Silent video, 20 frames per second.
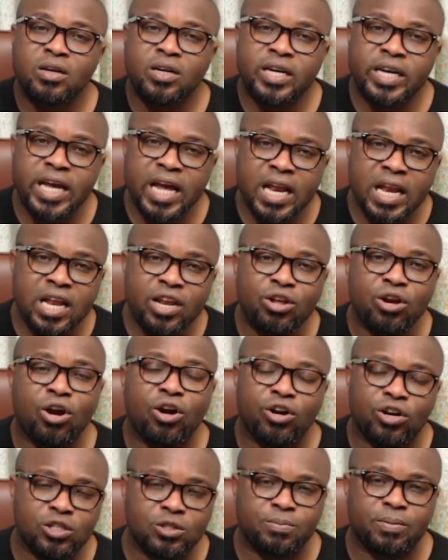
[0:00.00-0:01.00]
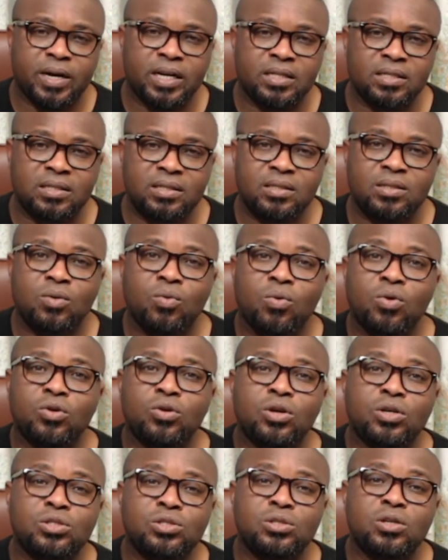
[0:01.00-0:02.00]
Killing your husbands will
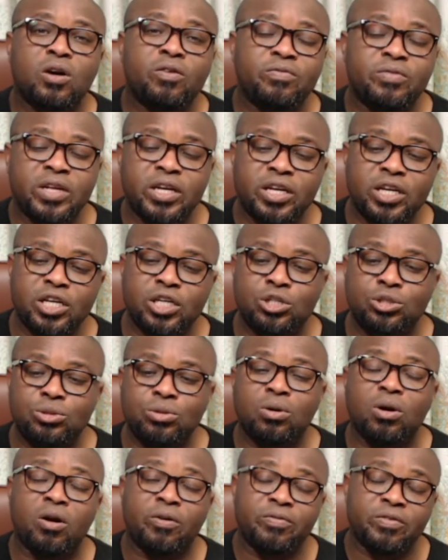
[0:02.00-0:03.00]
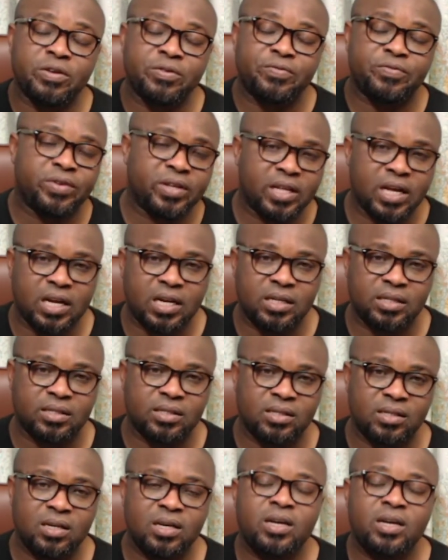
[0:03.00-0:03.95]
not solve the issue of infidelity.